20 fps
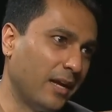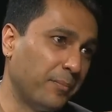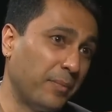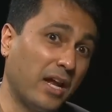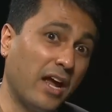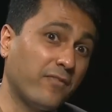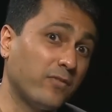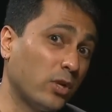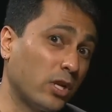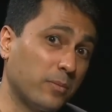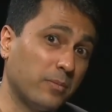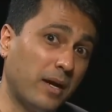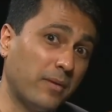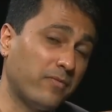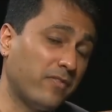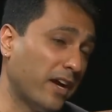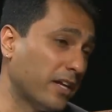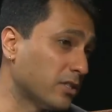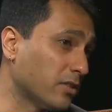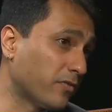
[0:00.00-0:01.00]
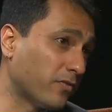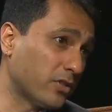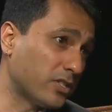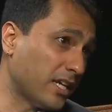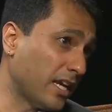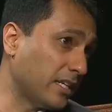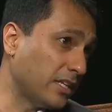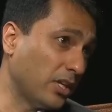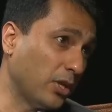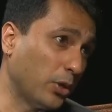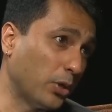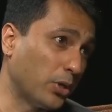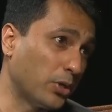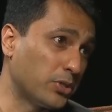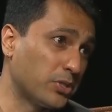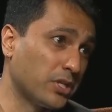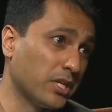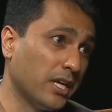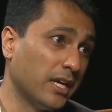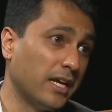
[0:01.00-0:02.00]
I mean, I've known Imam Faisal for 10
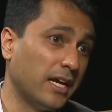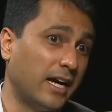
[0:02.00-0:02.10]
years.